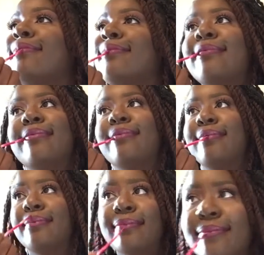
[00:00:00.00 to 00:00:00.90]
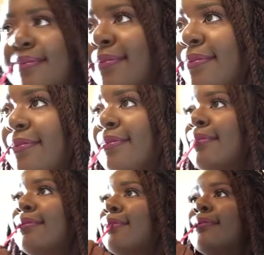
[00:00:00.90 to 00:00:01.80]
If you guys have seen my
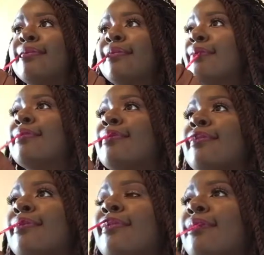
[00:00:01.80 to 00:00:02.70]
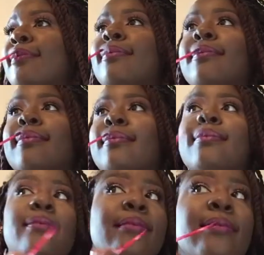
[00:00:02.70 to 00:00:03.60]
liquid lipsticks or lipsticks for dark
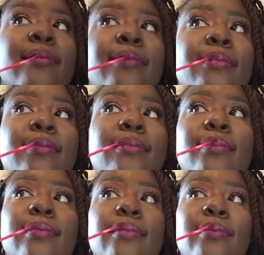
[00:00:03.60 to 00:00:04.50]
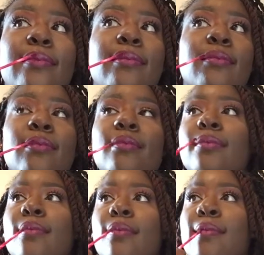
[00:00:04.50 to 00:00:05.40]
skins, you've seen this color on
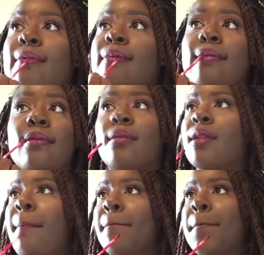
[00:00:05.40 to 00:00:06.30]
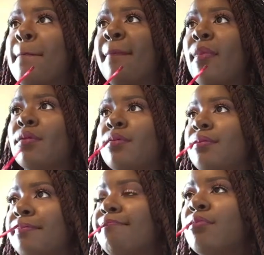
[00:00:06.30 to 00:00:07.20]
there. And I've used this
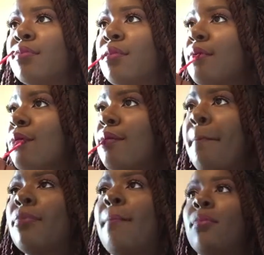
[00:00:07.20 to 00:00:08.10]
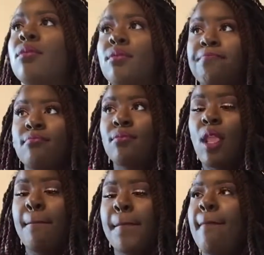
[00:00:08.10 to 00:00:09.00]
because I like to
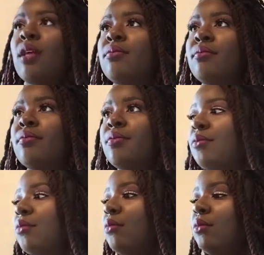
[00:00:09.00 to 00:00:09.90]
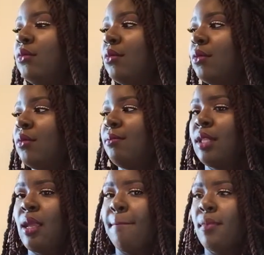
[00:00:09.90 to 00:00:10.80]
emphasize on the
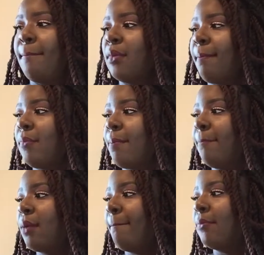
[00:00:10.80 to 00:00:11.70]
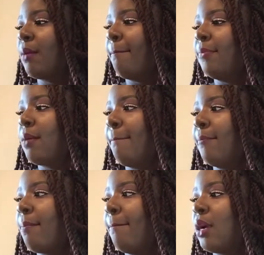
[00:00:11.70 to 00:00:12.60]
color of my lips.
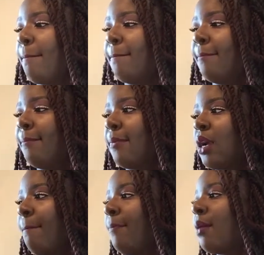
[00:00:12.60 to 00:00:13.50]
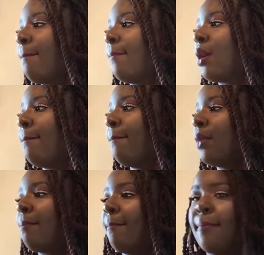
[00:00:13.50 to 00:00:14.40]
But this became a little too
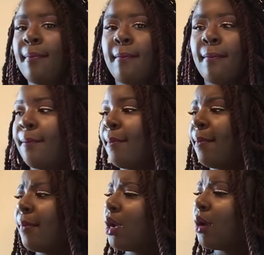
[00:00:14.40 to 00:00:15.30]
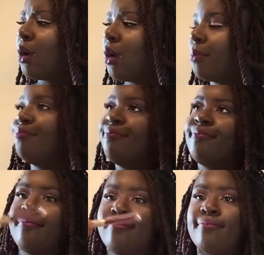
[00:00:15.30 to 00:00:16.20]
pink and it almost blended in with
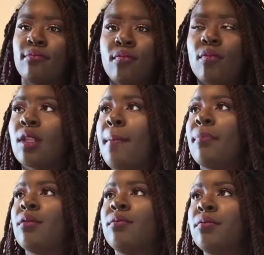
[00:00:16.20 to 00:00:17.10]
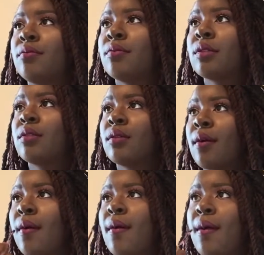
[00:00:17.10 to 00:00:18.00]
my Chianti. So I'm going back in
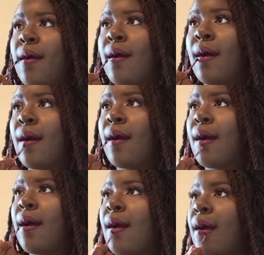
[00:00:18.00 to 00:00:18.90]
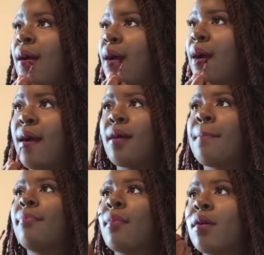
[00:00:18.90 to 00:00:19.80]
with that shade, and I'm going to
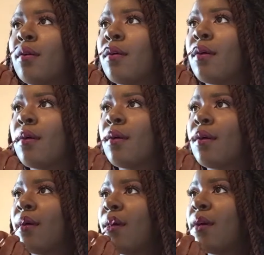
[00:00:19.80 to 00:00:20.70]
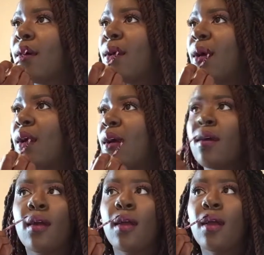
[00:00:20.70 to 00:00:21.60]
borderline
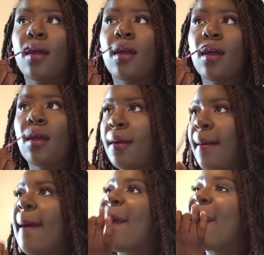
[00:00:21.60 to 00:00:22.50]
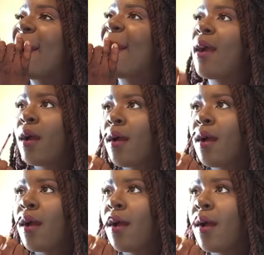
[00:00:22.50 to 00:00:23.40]
to make it even. I'm even going to
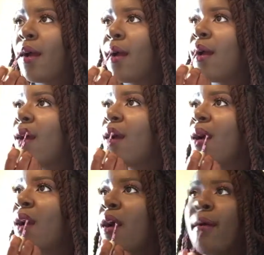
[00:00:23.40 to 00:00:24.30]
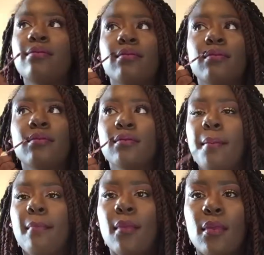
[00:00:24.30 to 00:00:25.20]
go back in with a Blanc
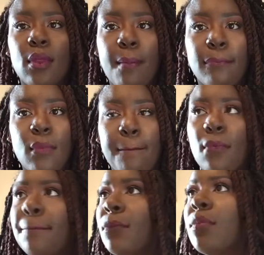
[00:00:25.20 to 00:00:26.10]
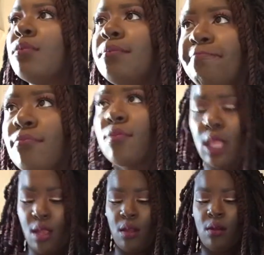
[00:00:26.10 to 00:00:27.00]
just to make sure the ombre really
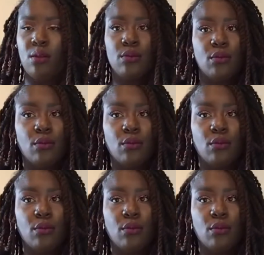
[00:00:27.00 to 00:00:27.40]
shows.